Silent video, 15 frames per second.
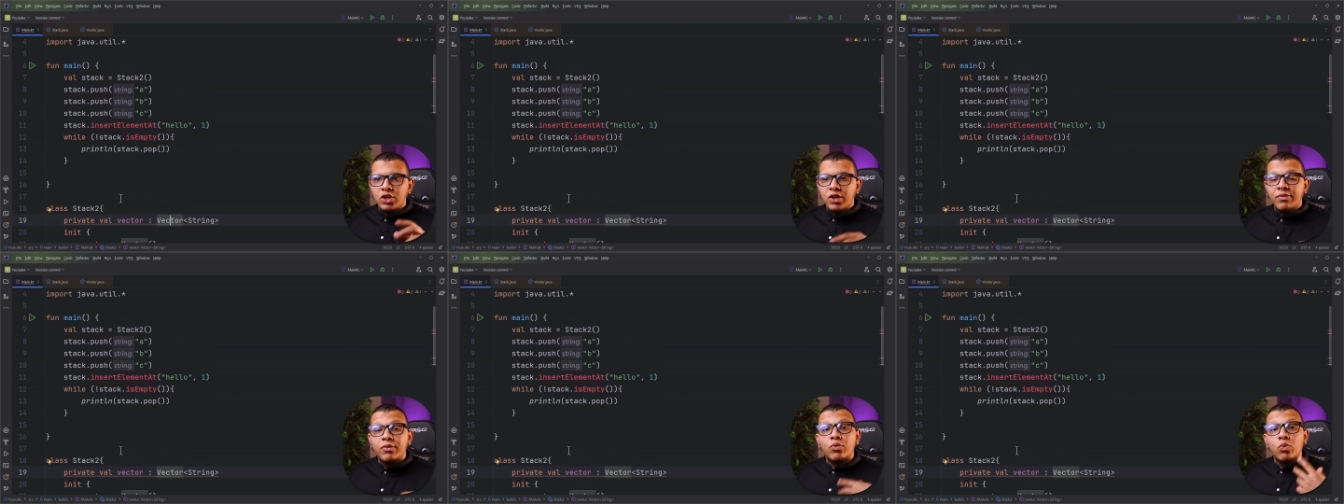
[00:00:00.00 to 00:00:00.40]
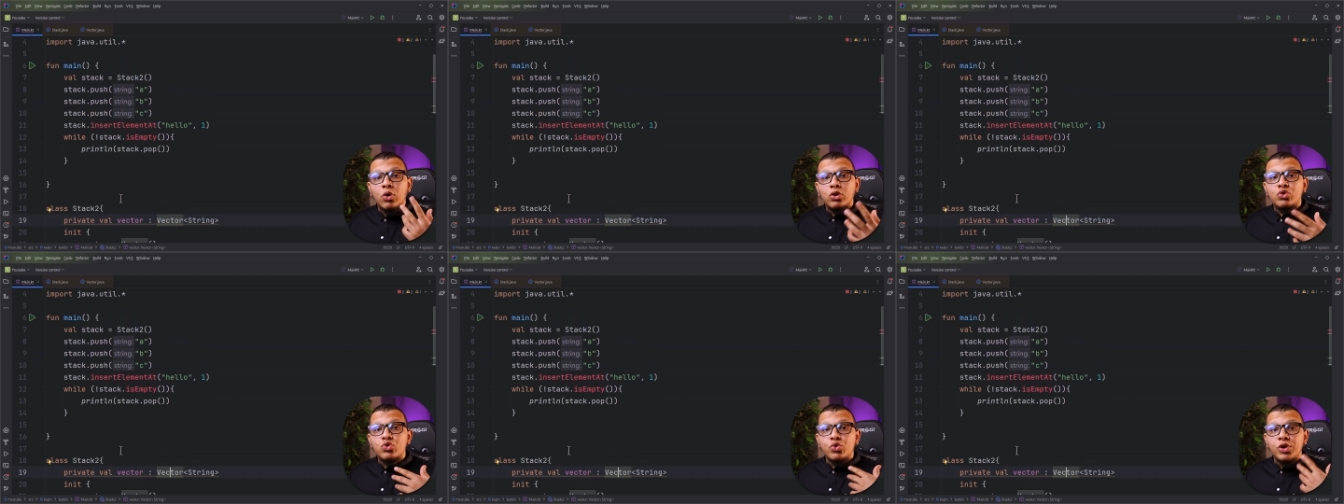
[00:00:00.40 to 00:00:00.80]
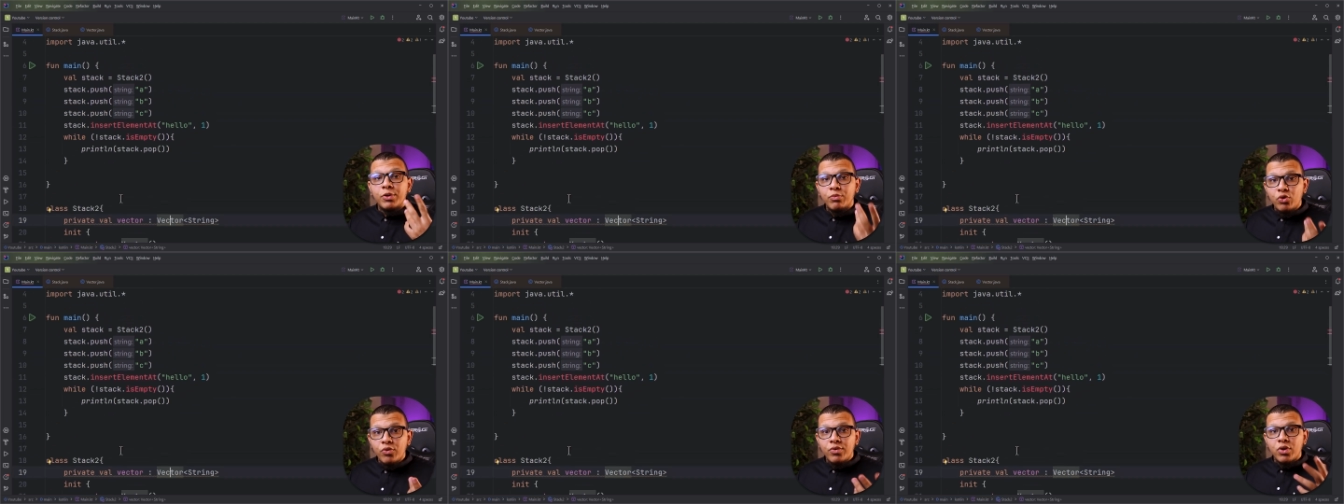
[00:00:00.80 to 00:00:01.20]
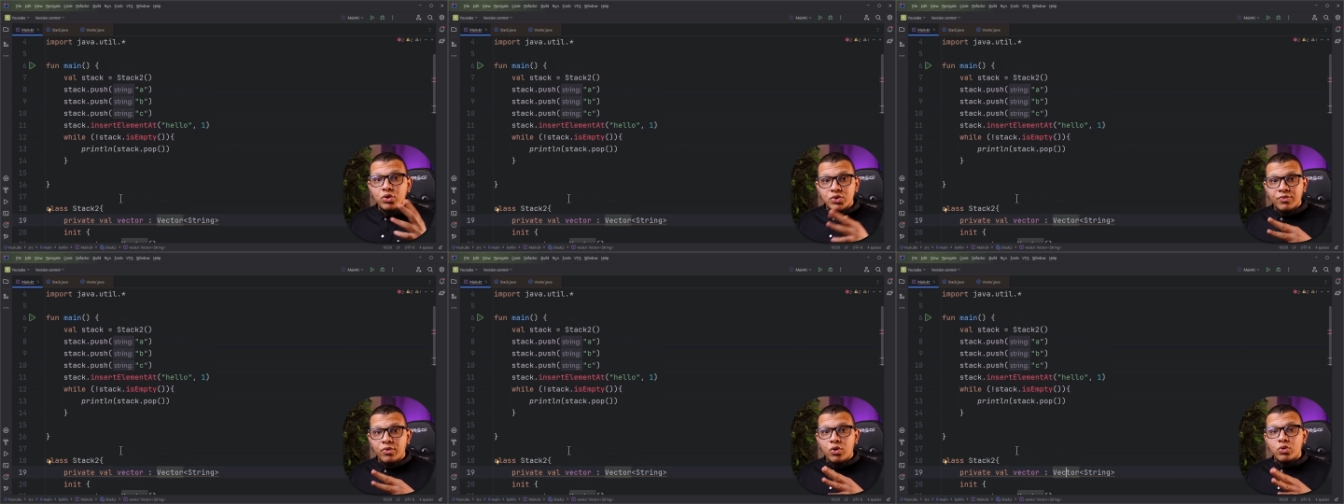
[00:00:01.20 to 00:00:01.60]
if you want to remove
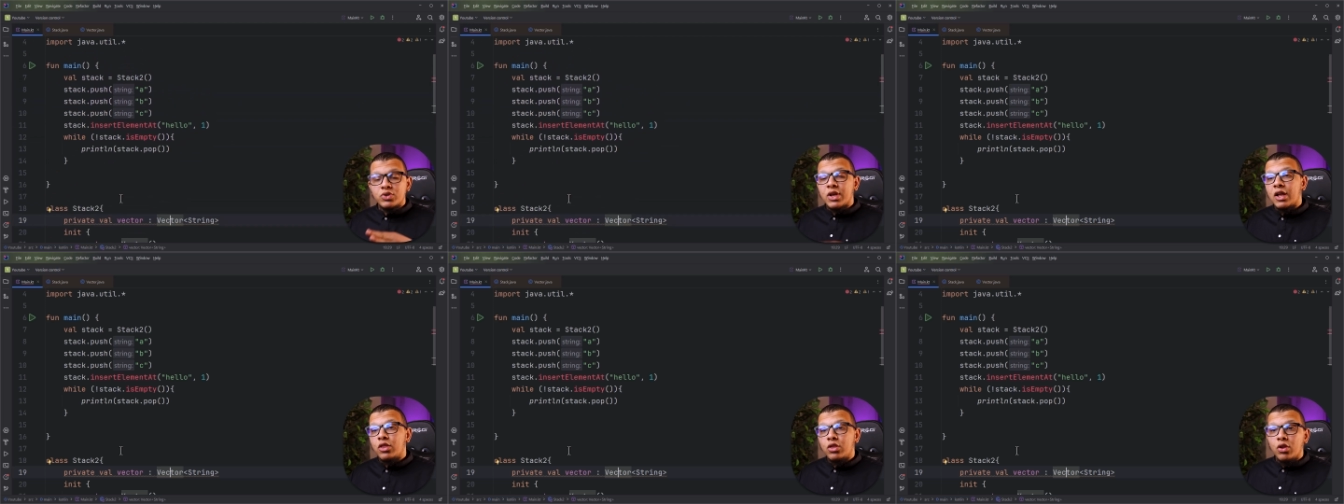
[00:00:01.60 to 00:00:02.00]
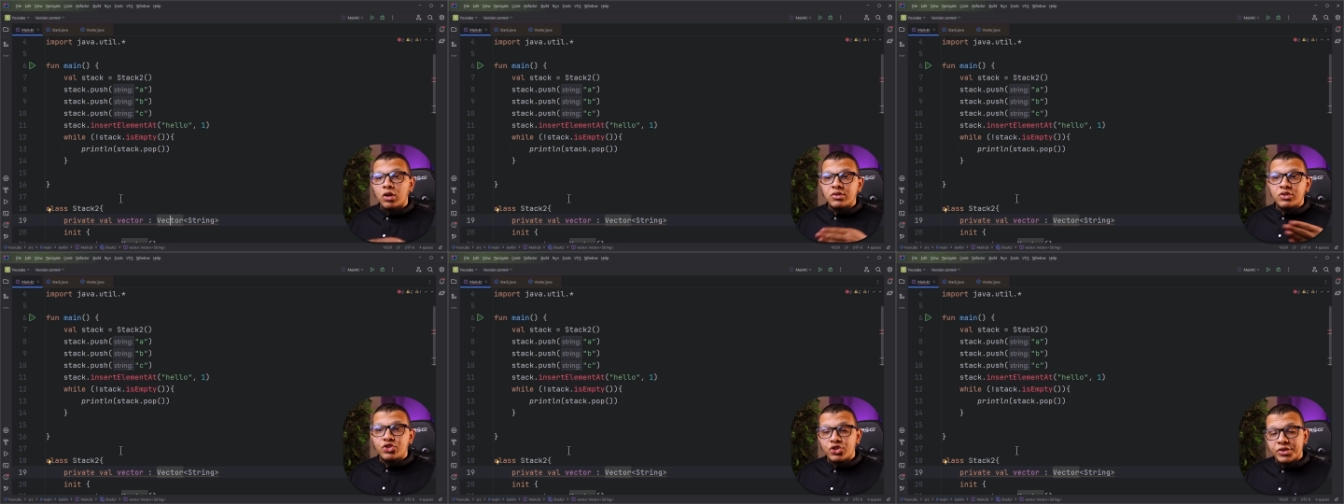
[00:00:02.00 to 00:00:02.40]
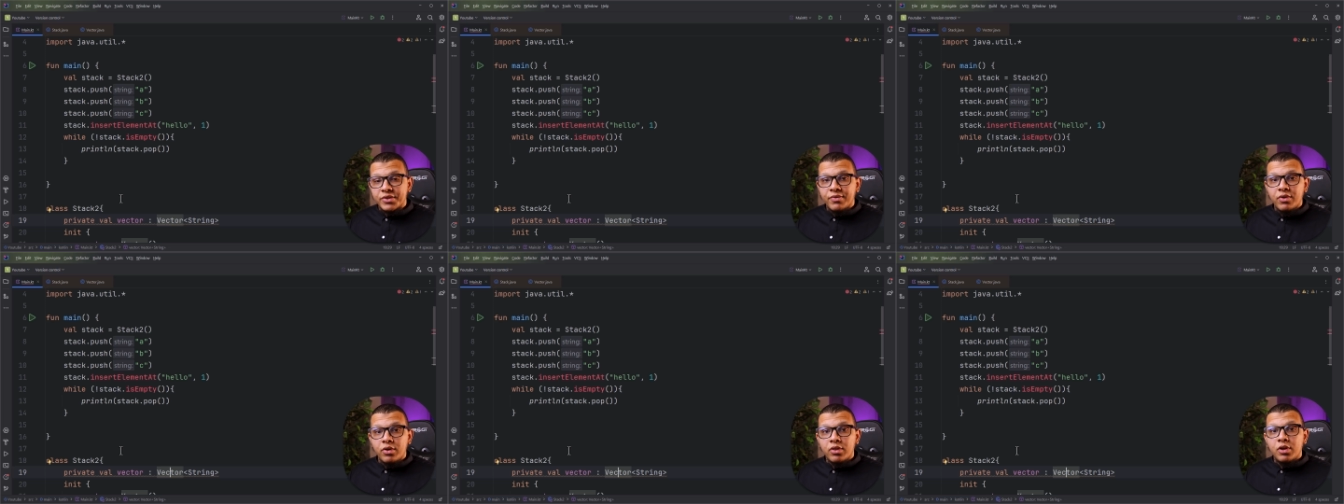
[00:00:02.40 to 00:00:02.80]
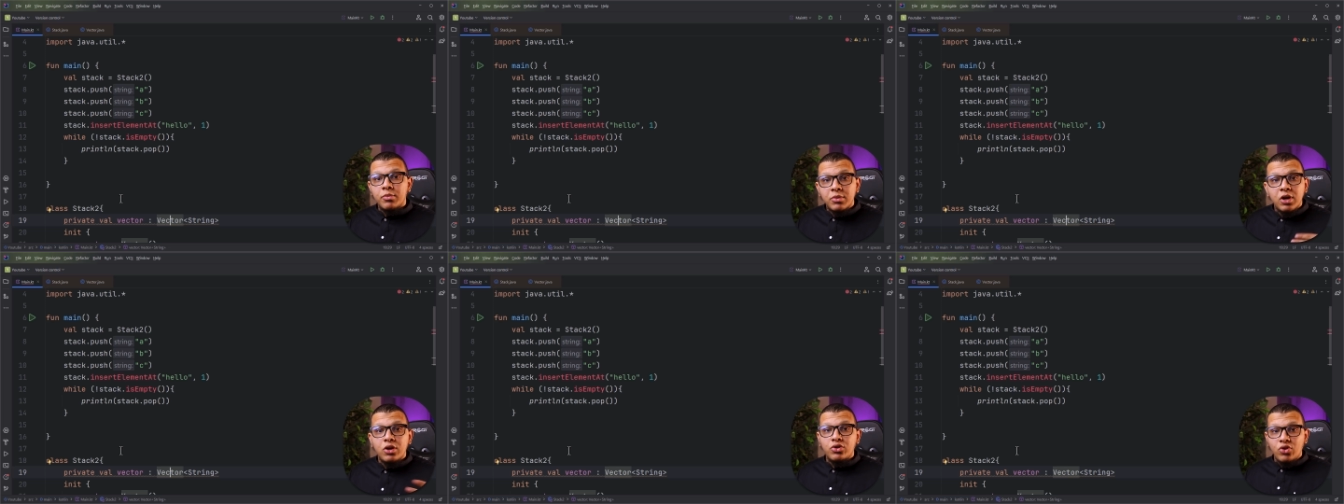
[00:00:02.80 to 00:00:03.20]
those flaws and not transfer
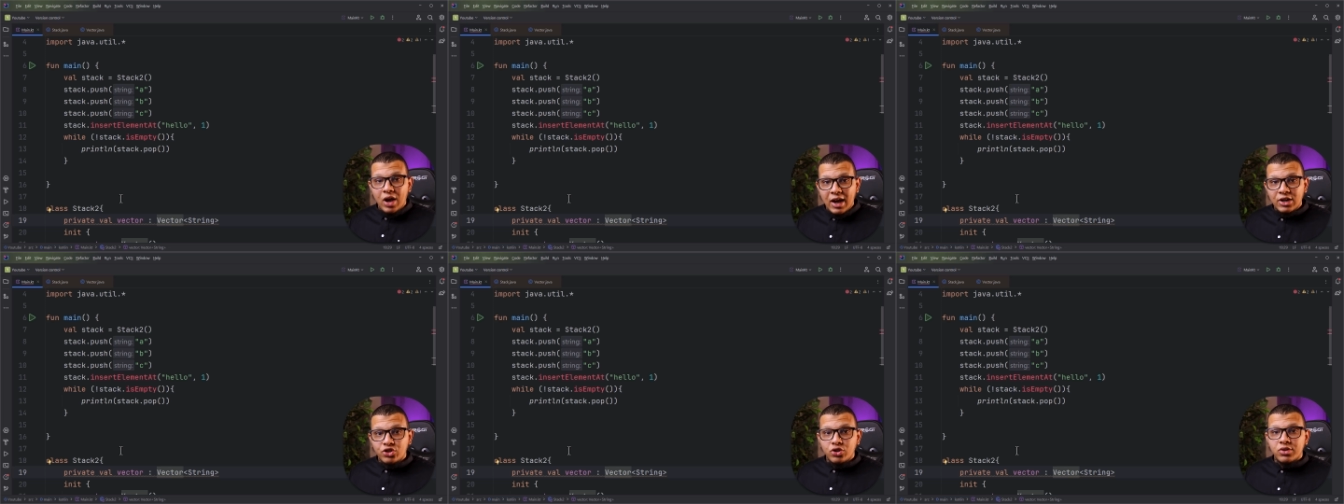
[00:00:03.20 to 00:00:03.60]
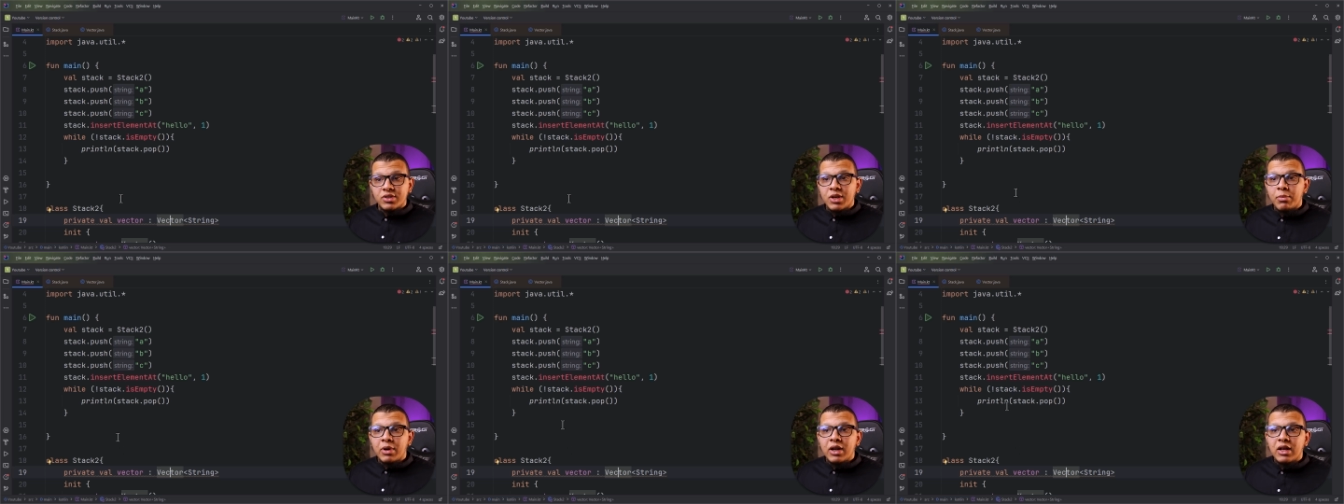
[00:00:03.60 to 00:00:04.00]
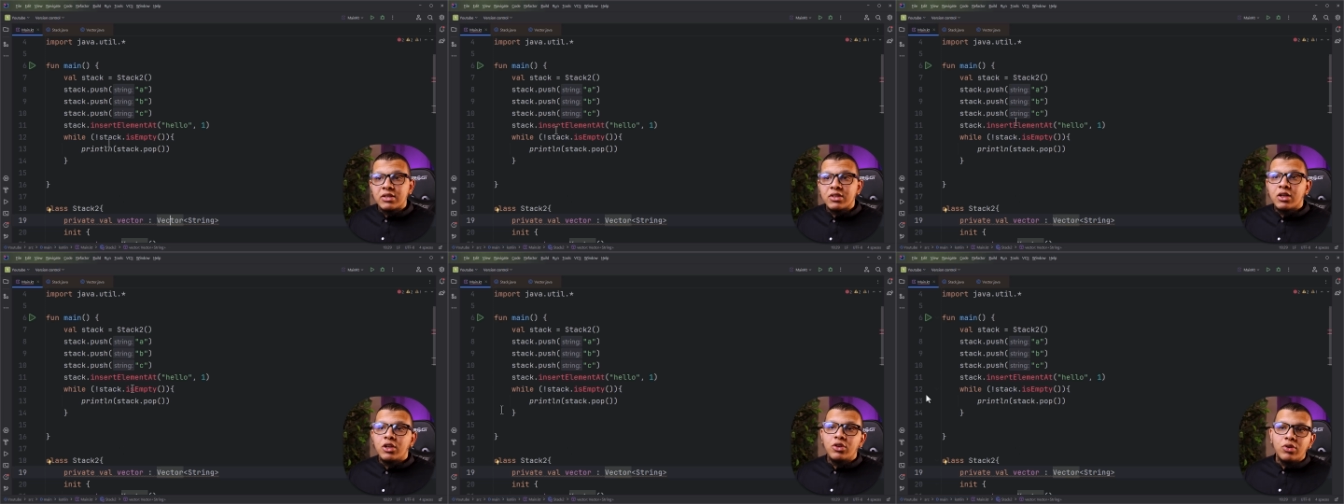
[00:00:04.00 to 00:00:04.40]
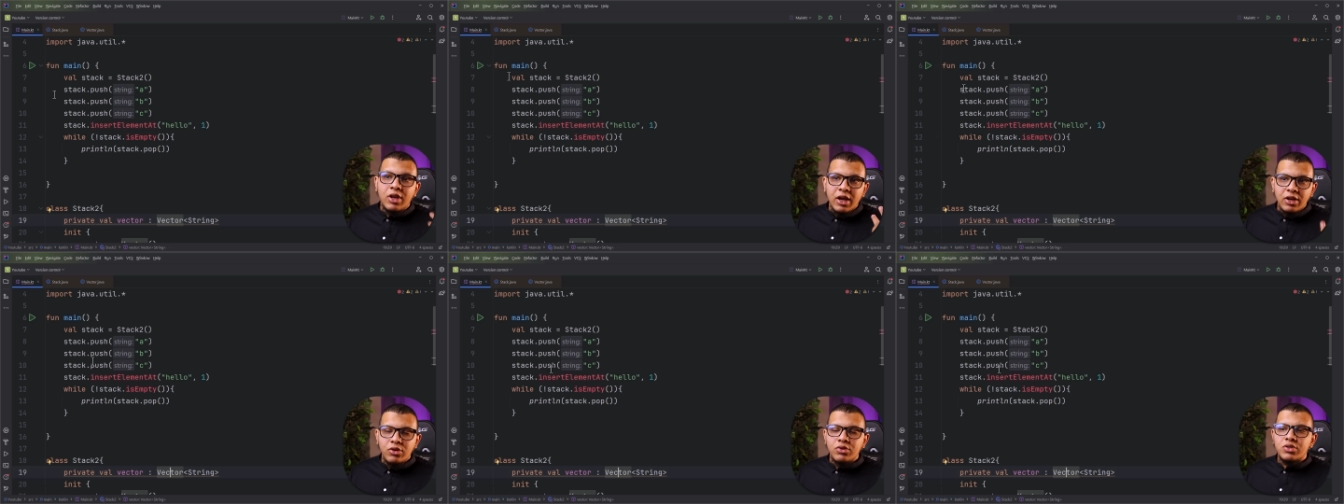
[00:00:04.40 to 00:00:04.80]
them to actual subclass, you
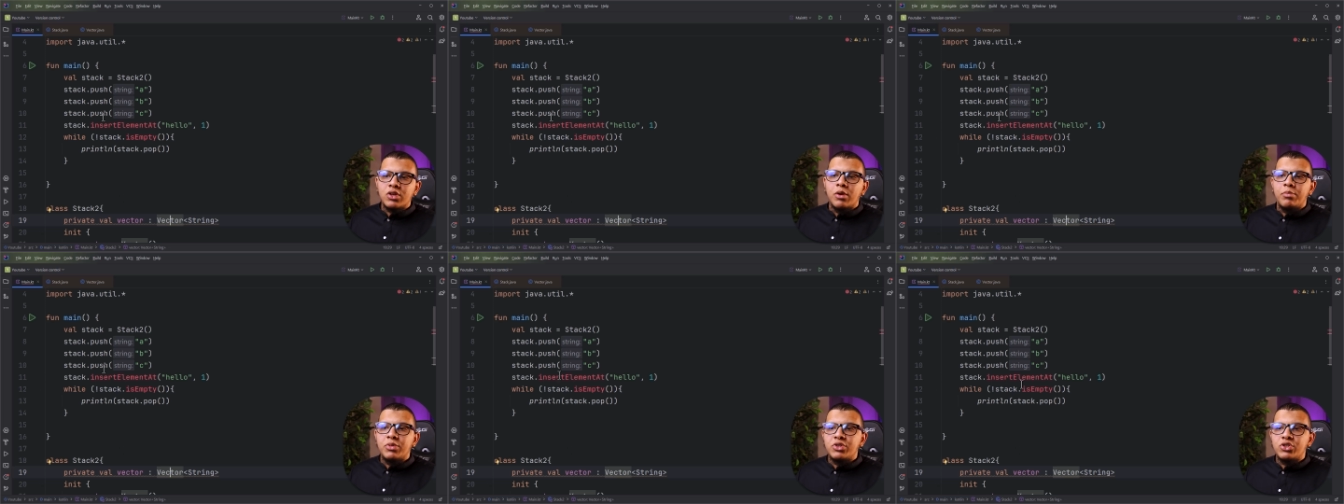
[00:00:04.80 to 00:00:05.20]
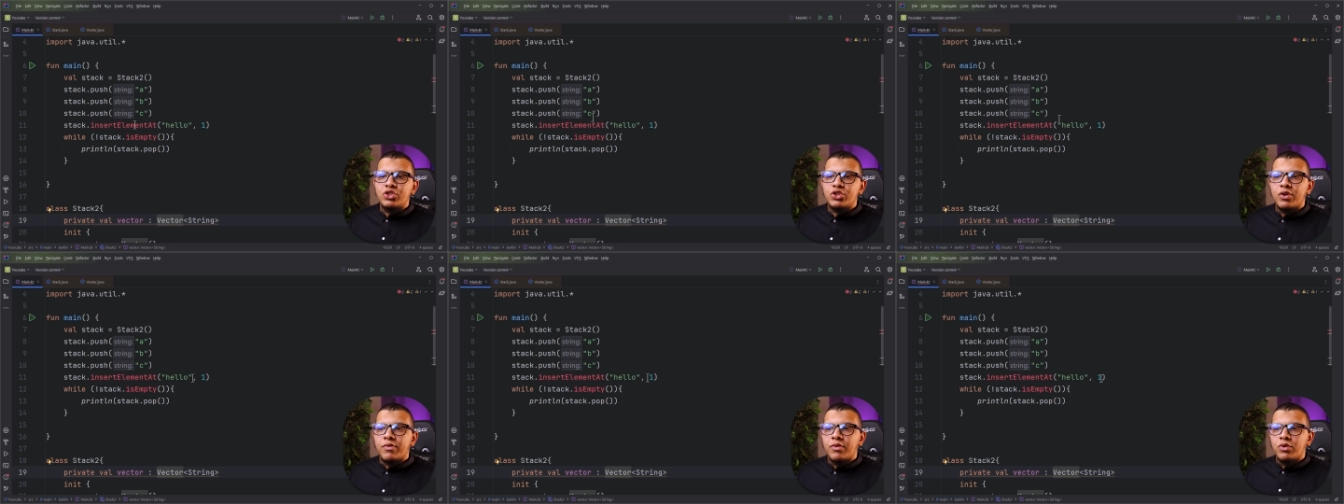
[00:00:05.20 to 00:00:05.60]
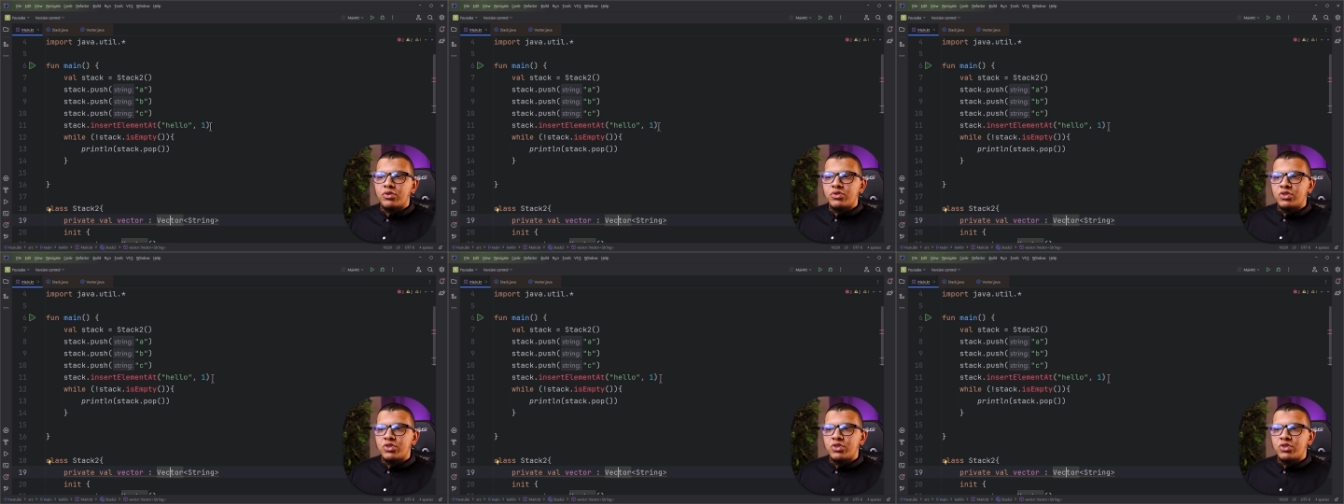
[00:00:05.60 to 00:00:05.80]
can use composition, of course.